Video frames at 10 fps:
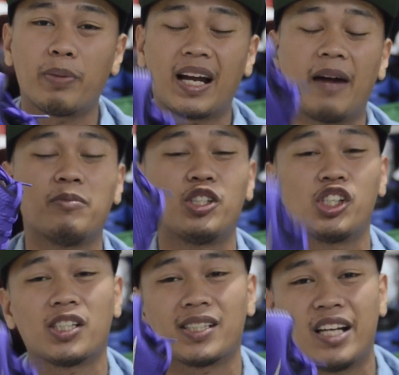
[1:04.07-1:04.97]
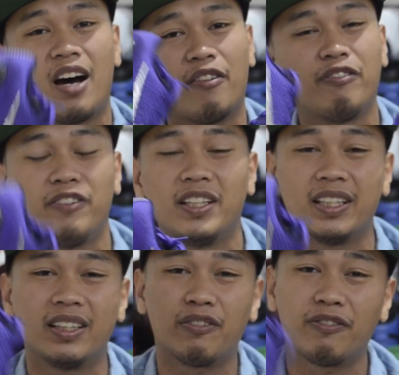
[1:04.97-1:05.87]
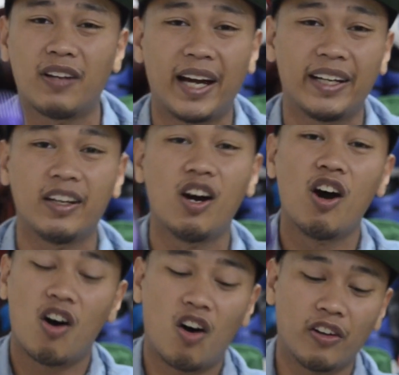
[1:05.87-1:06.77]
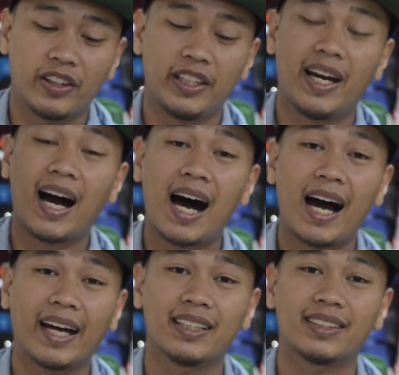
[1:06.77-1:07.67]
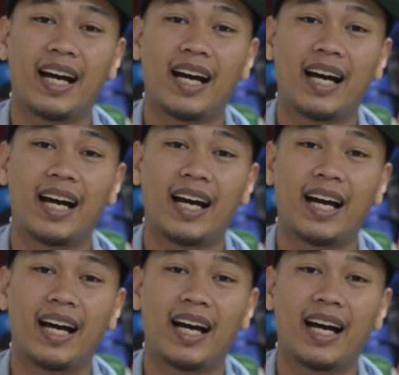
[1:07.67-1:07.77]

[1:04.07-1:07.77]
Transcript: but I'm just not feeling the Flyknit on the highs.